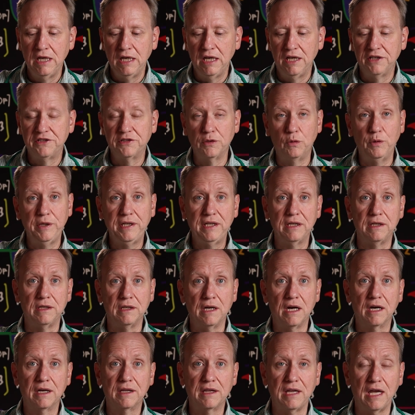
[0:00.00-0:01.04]
And so we can
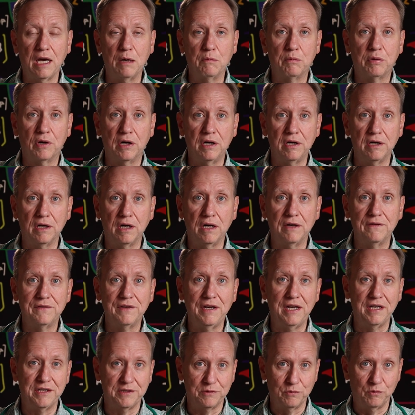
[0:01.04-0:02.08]
knock that part off
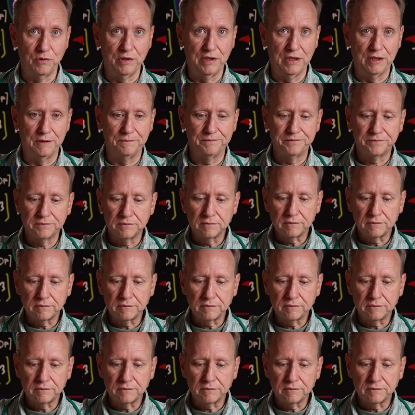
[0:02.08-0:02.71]
as well.